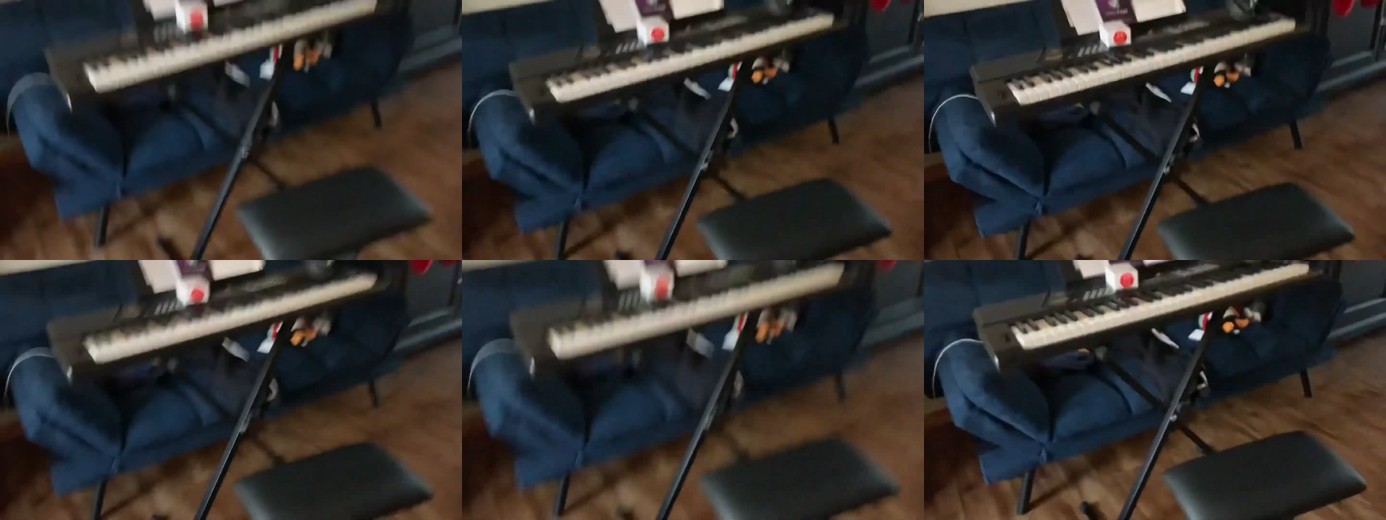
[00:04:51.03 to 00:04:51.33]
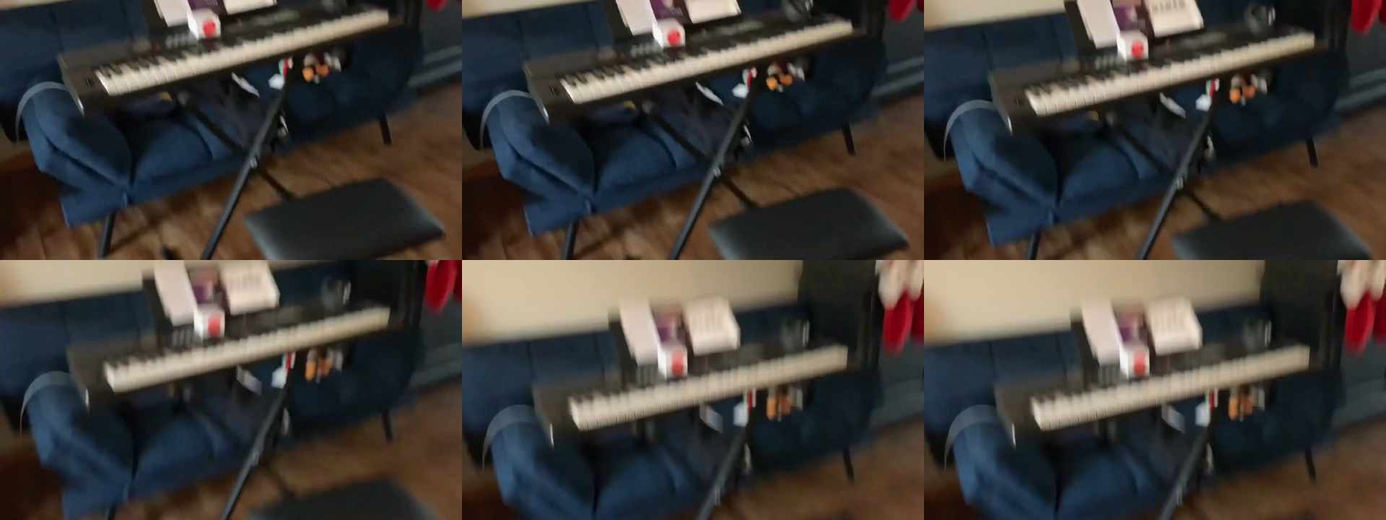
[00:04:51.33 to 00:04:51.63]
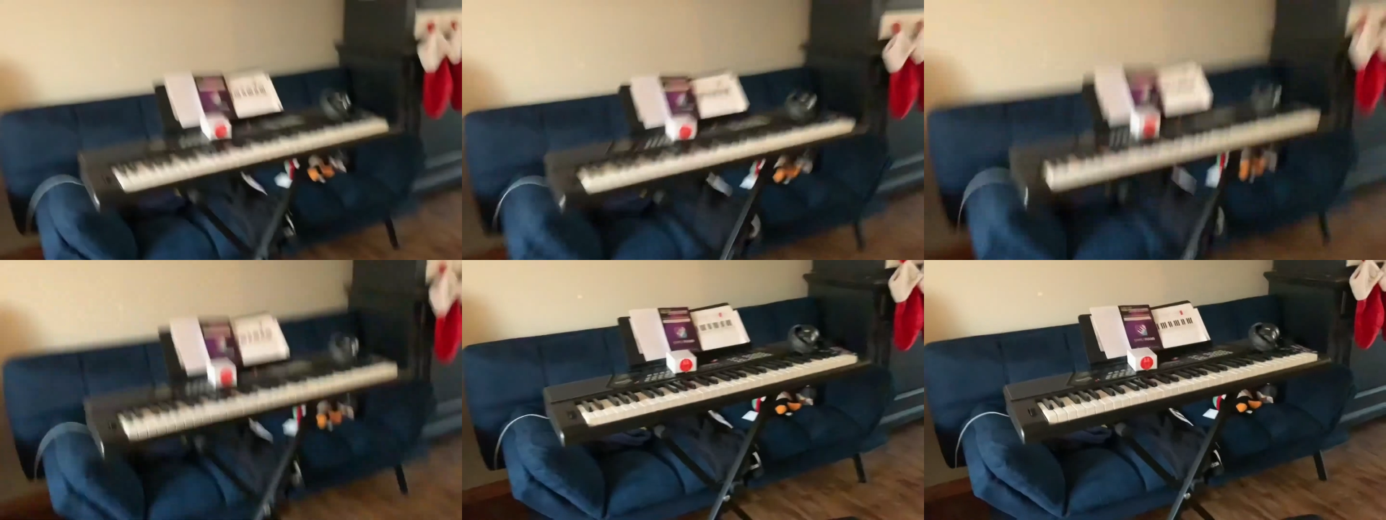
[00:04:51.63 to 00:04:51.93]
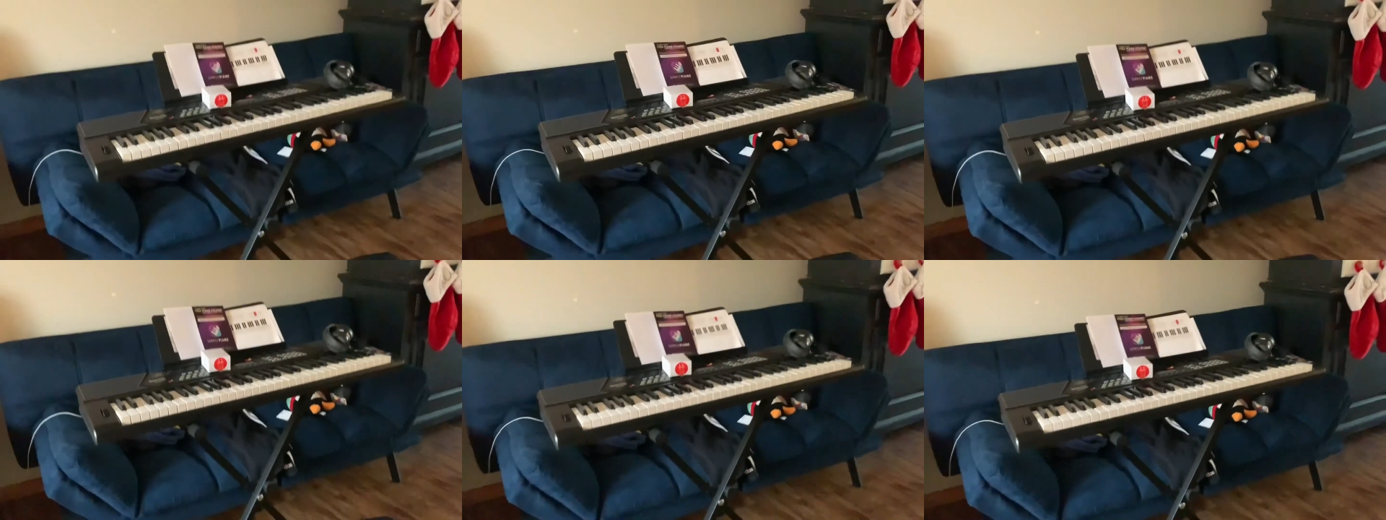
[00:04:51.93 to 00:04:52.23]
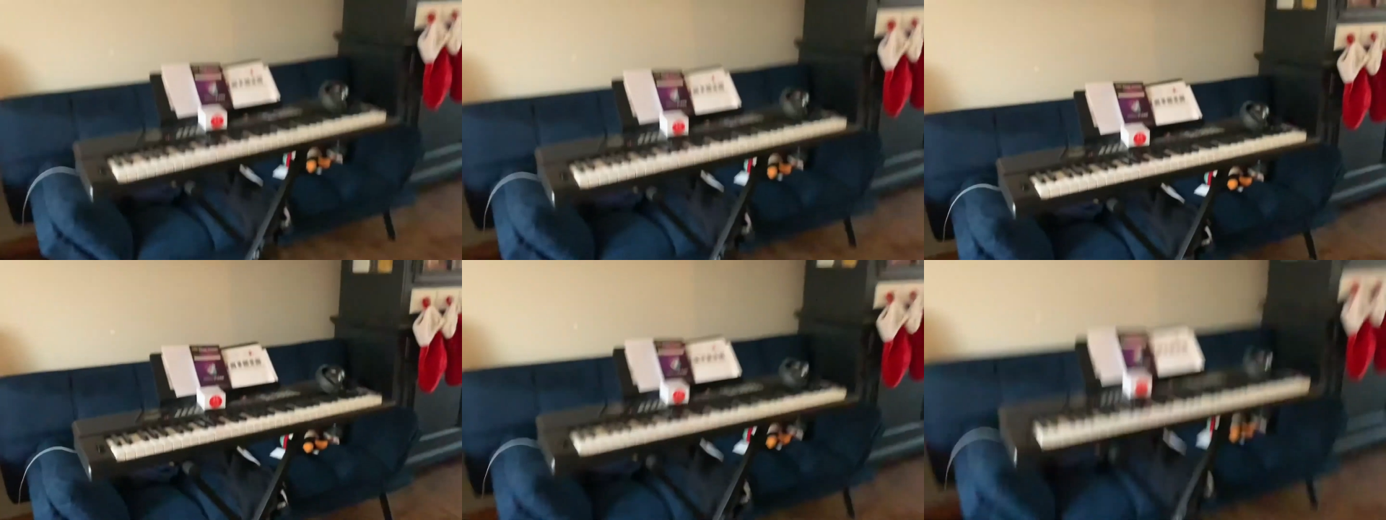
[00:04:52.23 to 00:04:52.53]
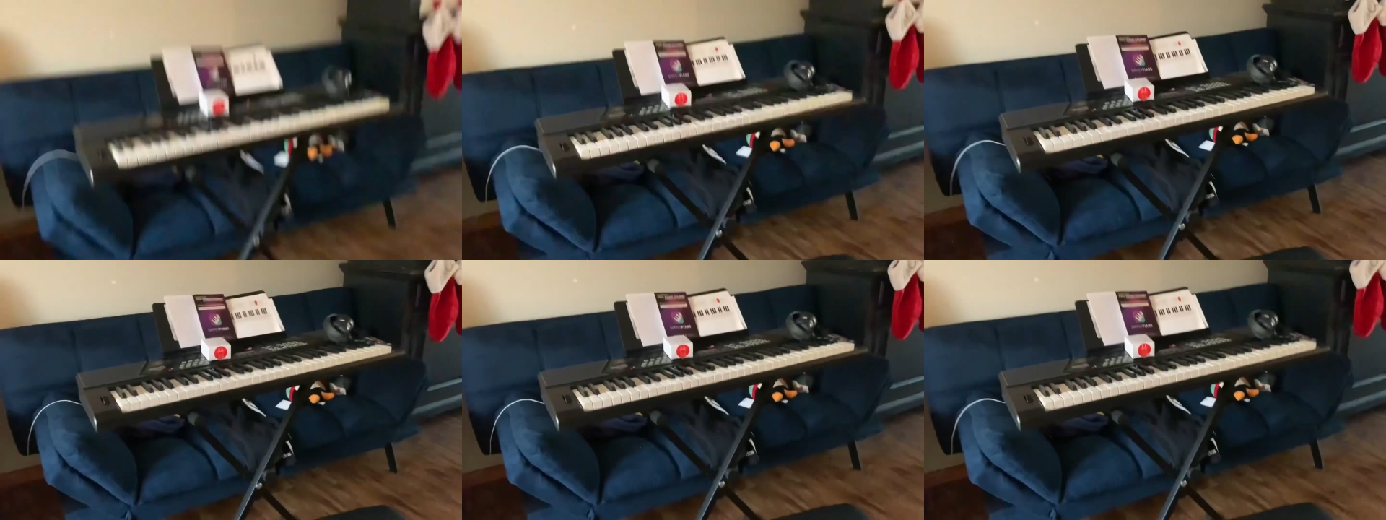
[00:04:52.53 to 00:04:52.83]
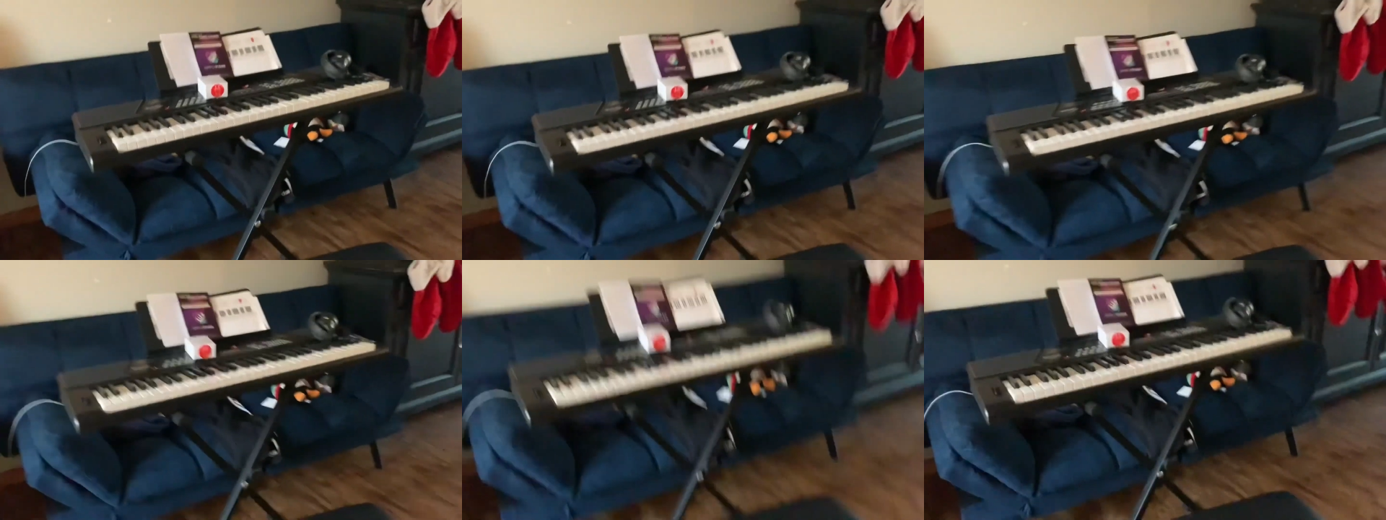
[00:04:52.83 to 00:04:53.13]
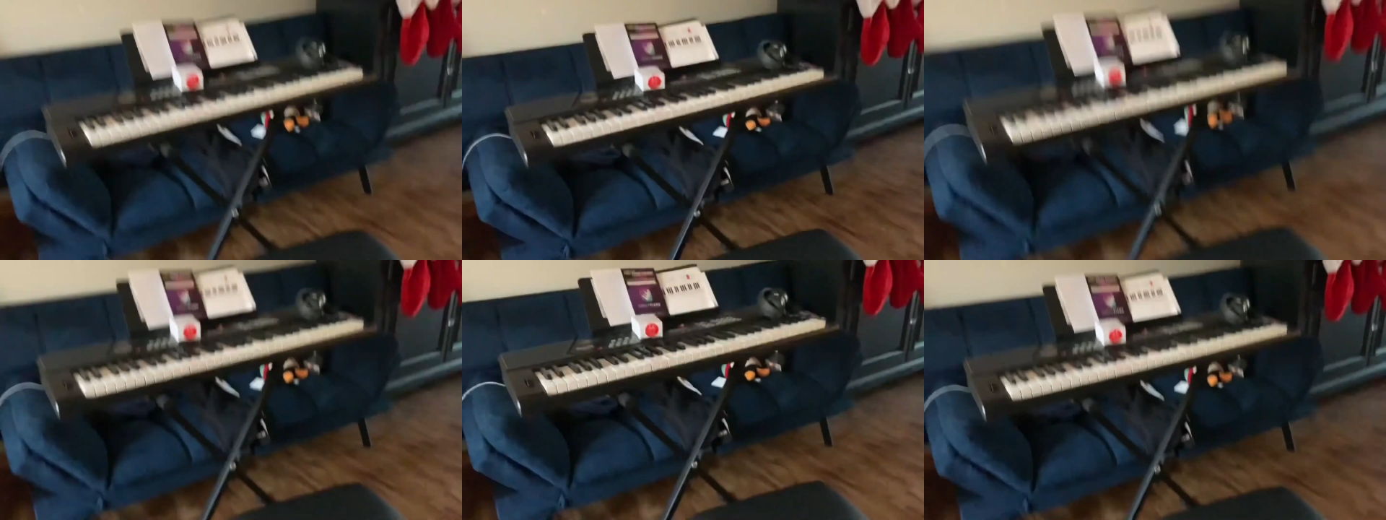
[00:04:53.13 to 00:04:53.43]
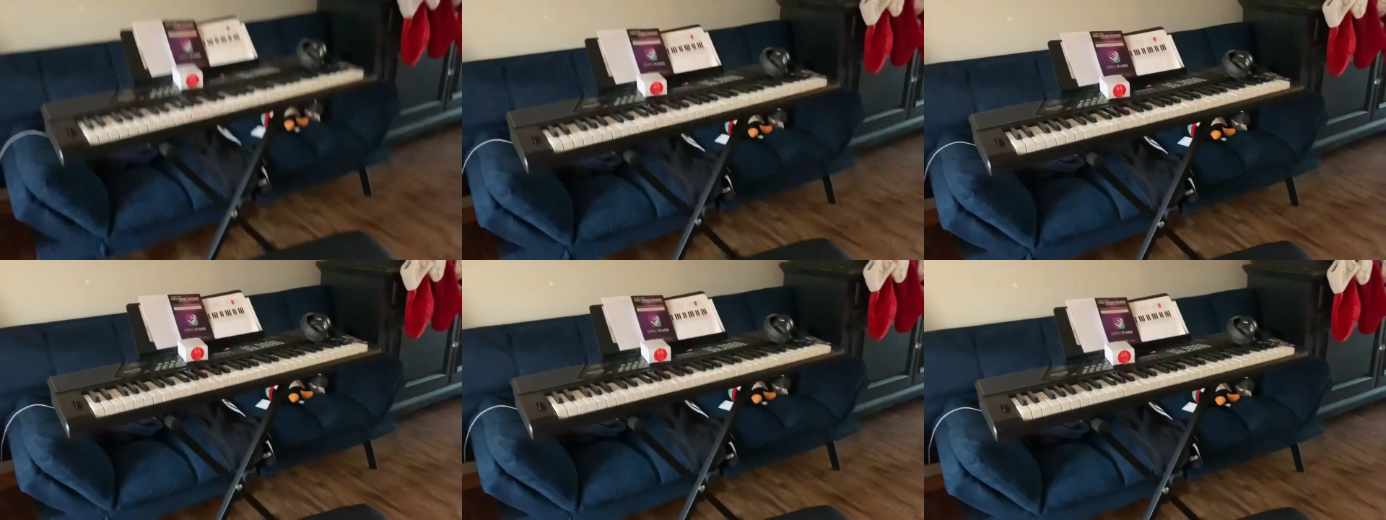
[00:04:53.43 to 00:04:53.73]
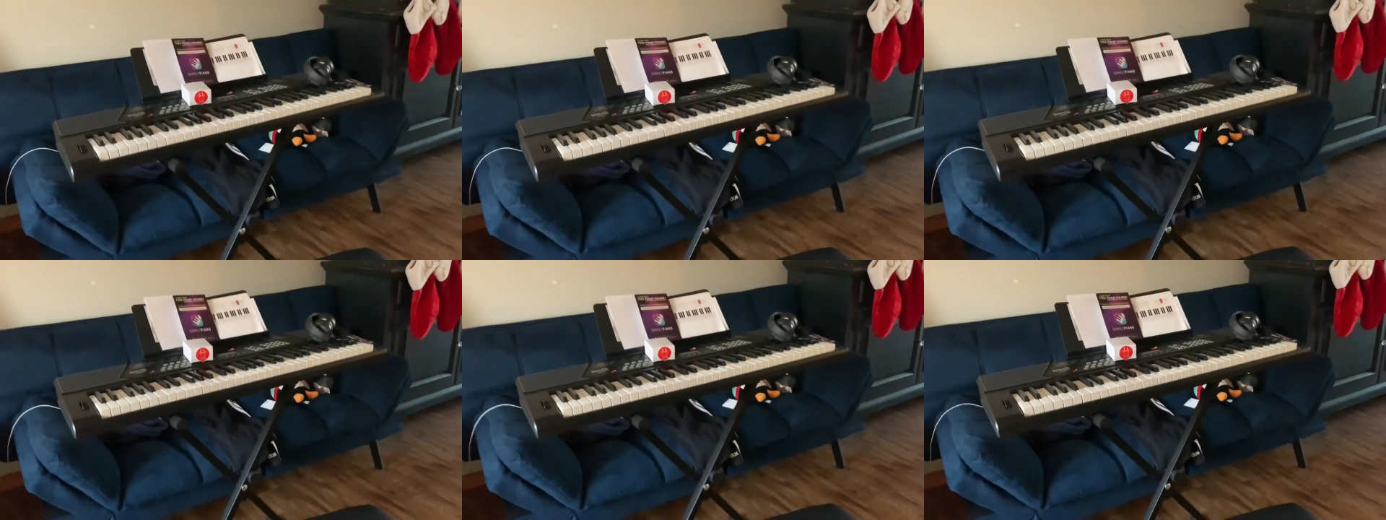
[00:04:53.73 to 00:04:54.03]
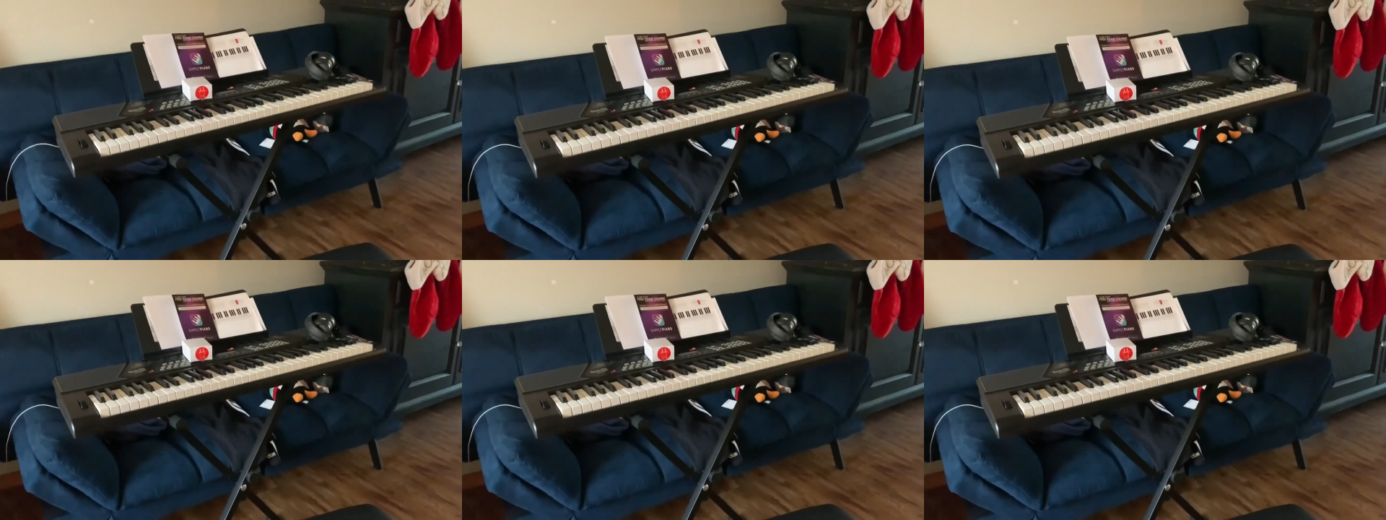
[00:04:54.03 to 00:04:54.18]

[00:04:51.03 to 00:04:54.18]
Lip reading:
No face is visible, so there are no lips to read.